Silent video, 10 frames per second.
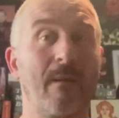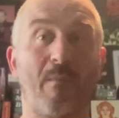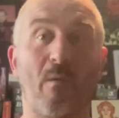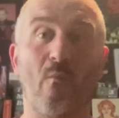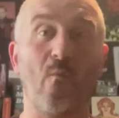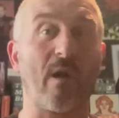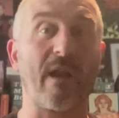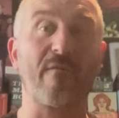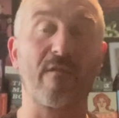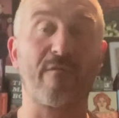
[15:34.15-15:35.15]
But
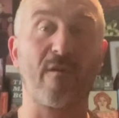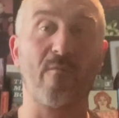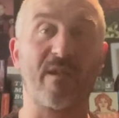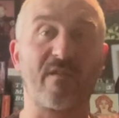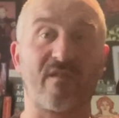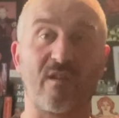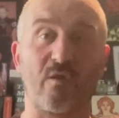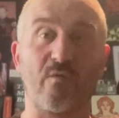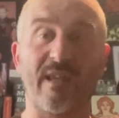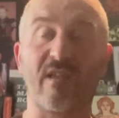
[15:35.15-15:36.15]
whatever the film is that
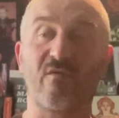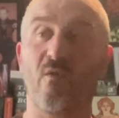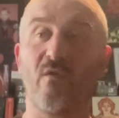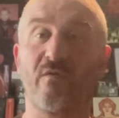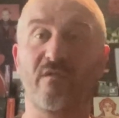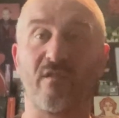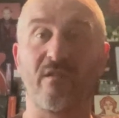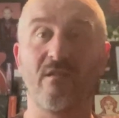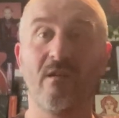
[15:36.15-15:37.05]
you next go along to,